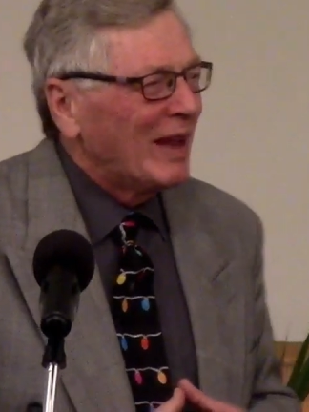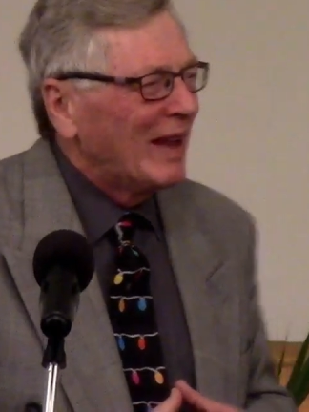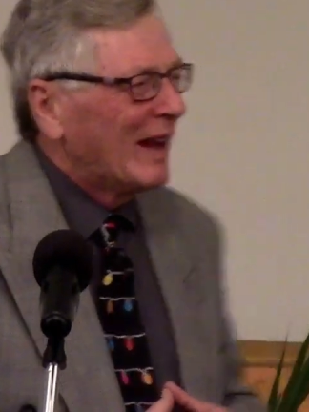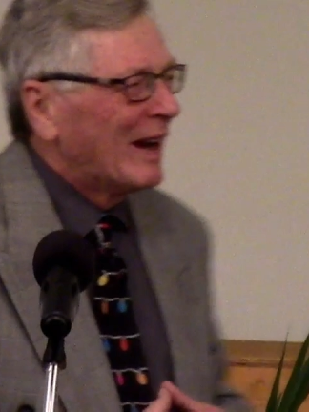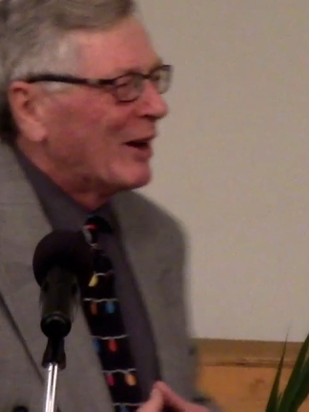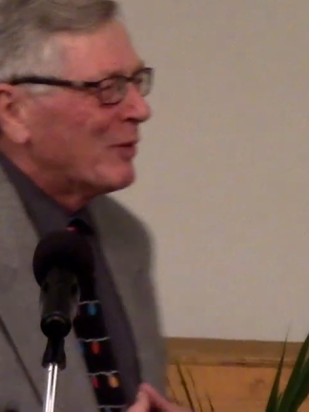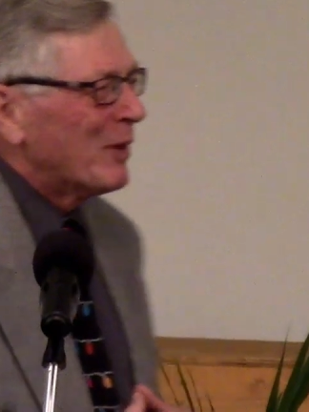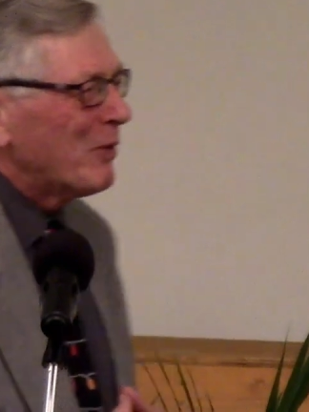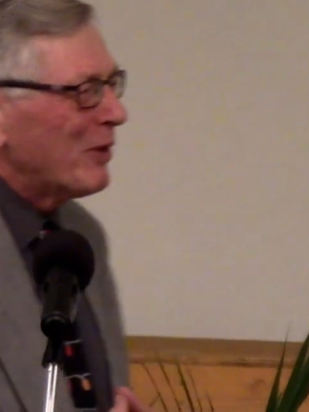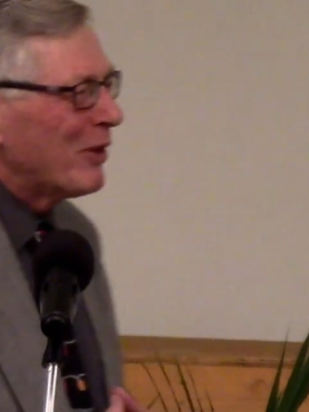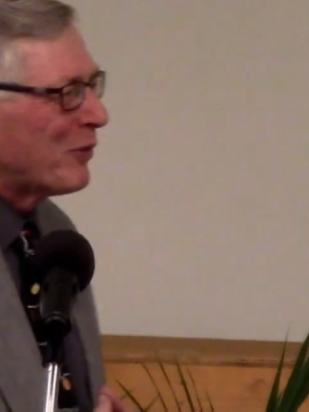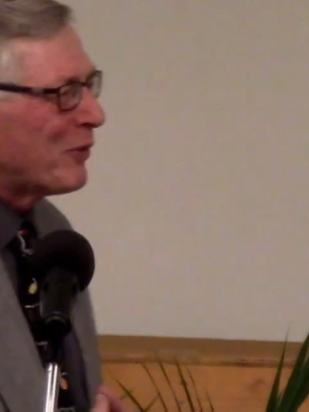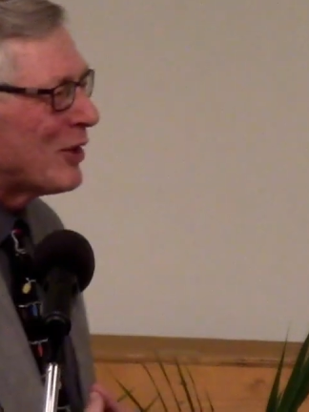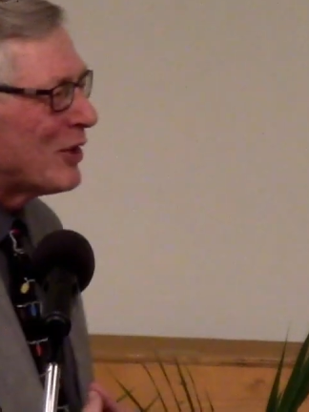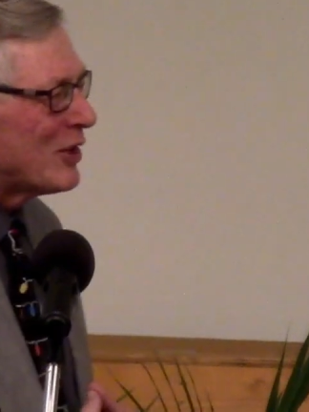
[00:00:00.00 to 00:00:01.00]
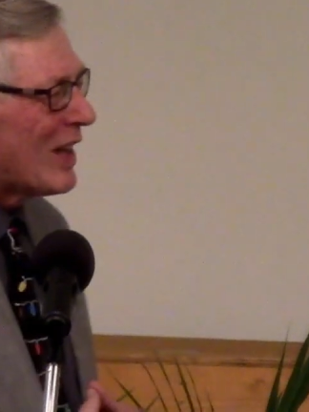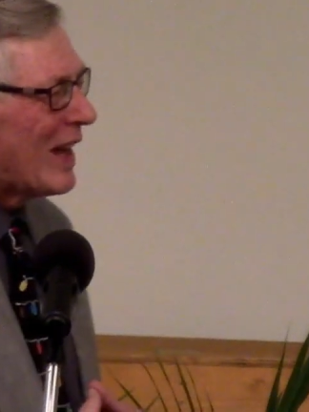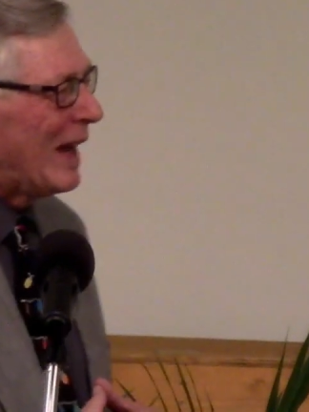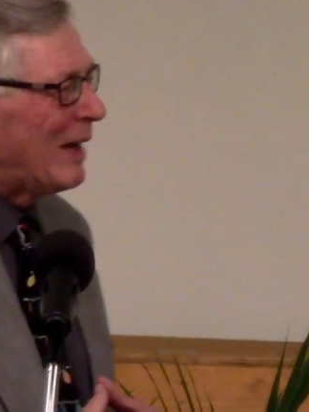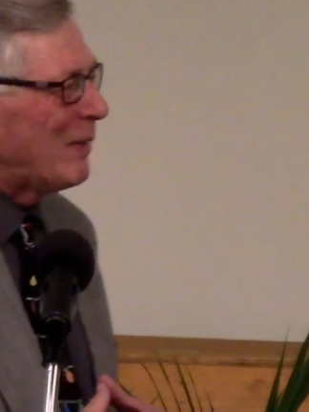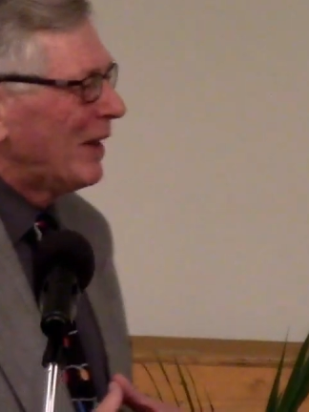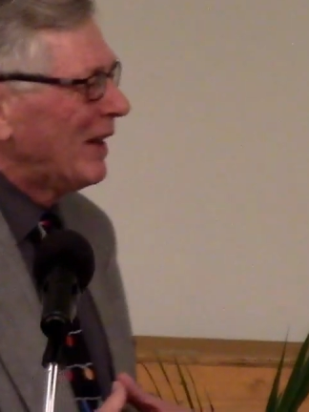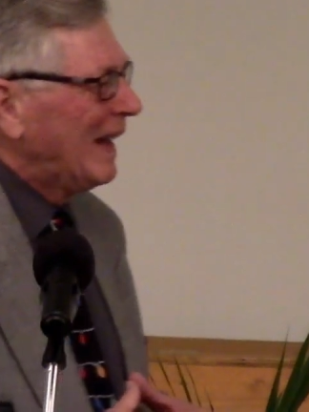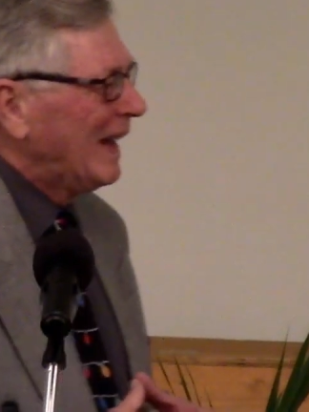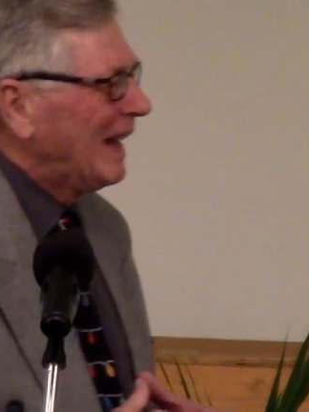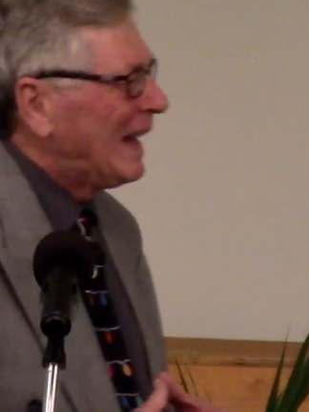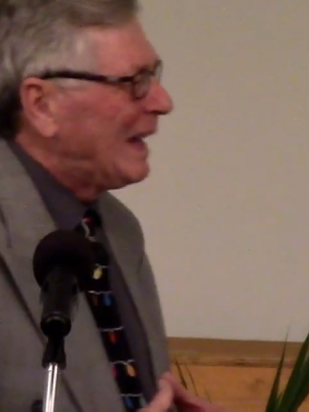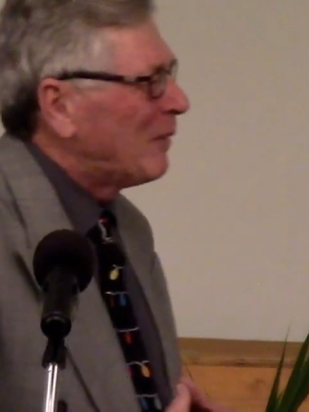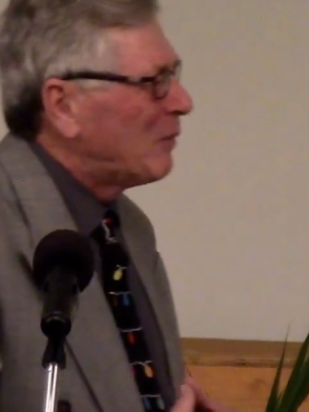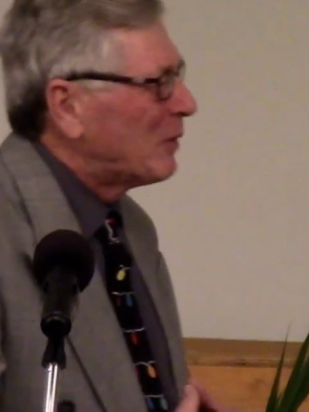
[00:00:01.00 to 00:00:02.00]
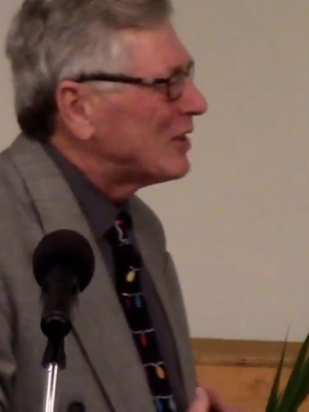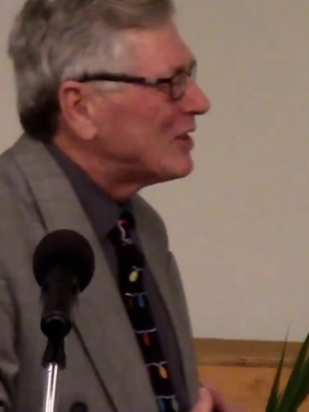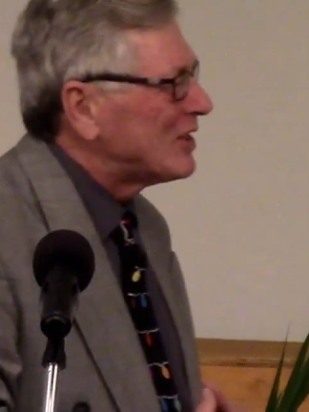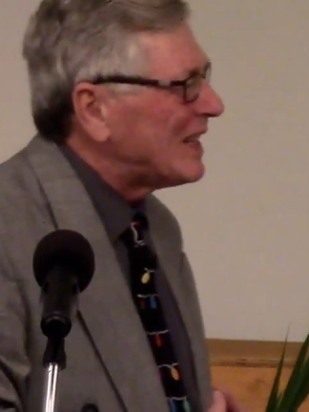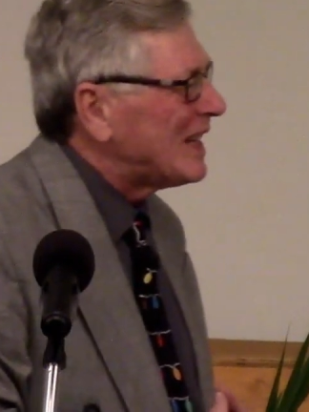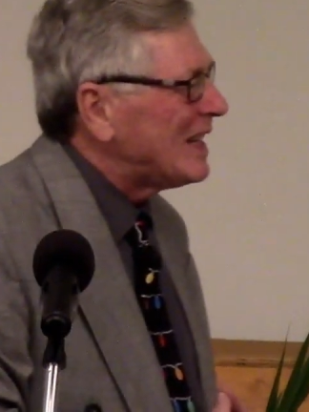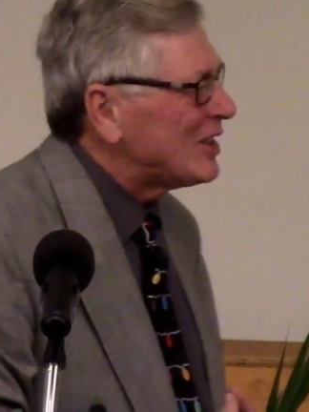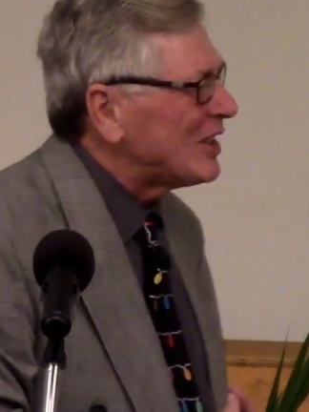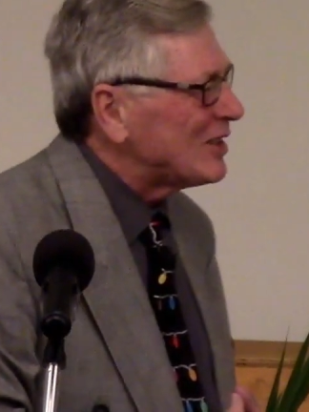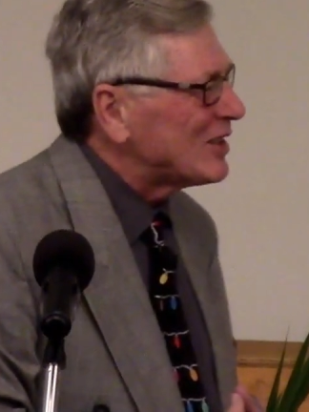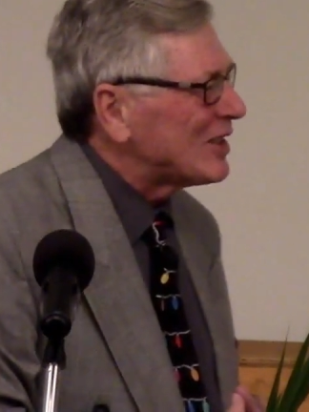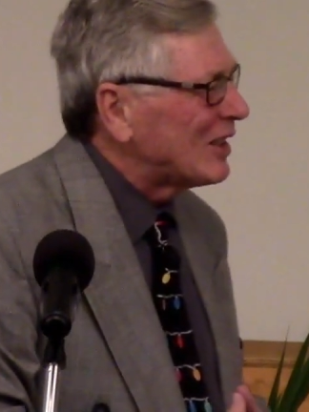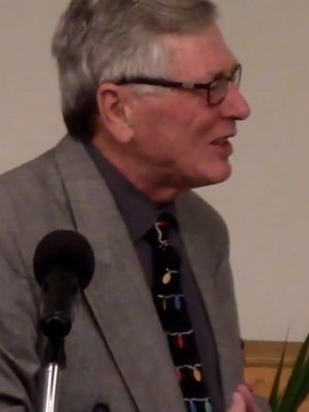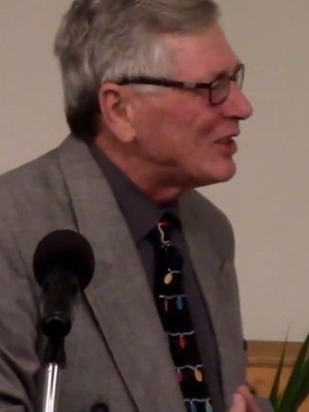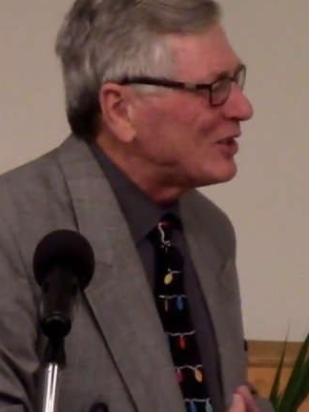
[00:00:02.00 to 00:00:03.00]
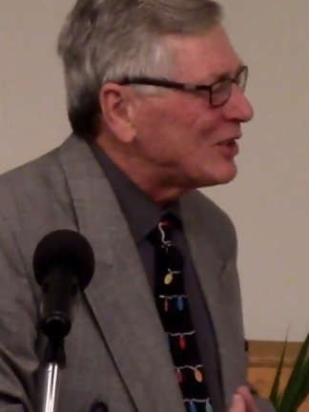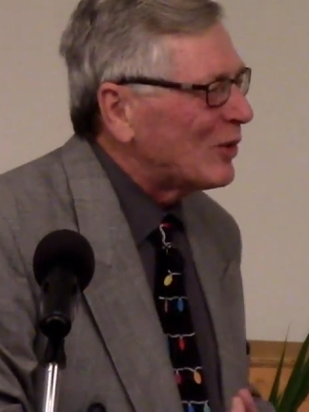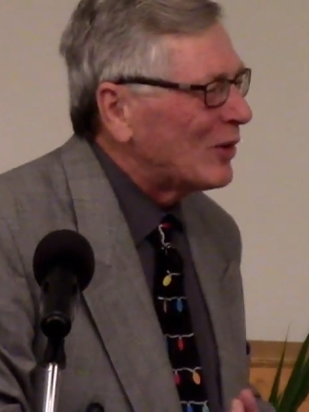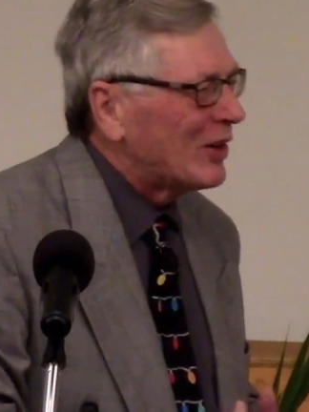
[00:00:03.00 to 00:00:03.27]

I remember the first time he was teaching Sunday school,